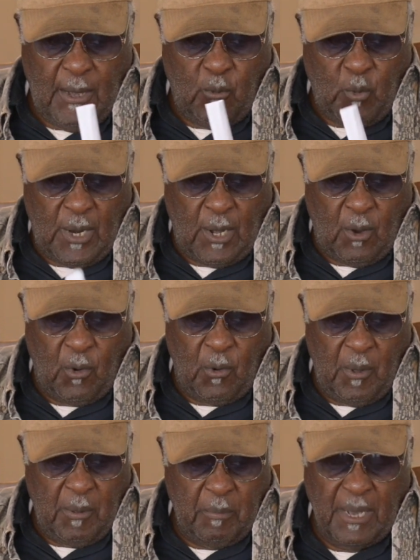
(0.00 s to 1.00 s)
went
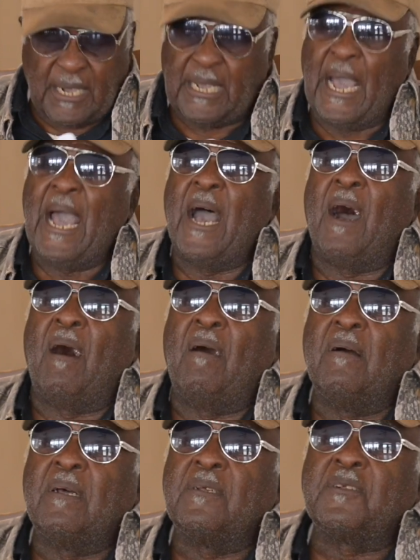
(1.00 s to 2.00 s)
on, McHale,
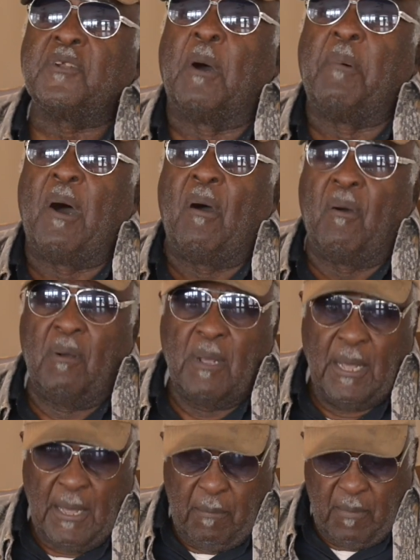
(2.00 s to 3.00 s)
Stowball,
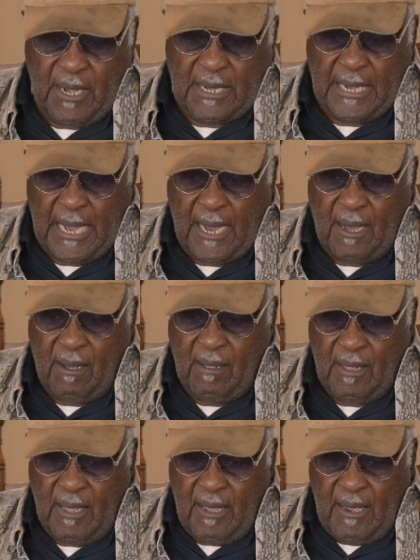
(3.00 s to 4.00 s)
McHale,
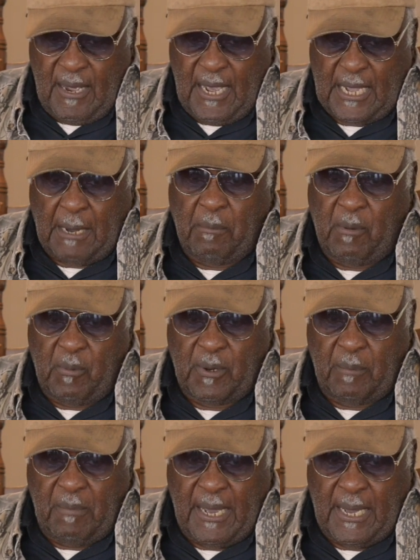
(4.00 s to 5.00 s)
he come up with
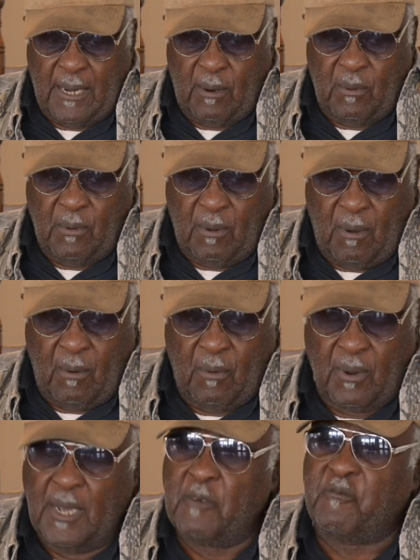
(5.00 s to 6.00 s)
a man
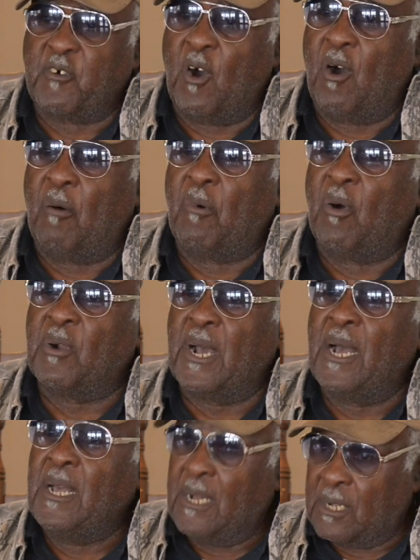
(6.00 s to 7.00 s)
on his farm over
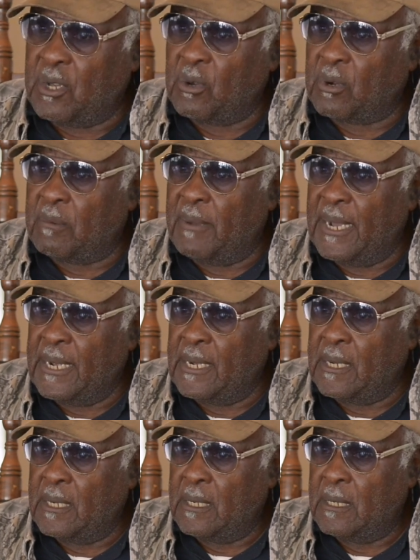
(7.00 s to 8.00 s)
there, killed a man.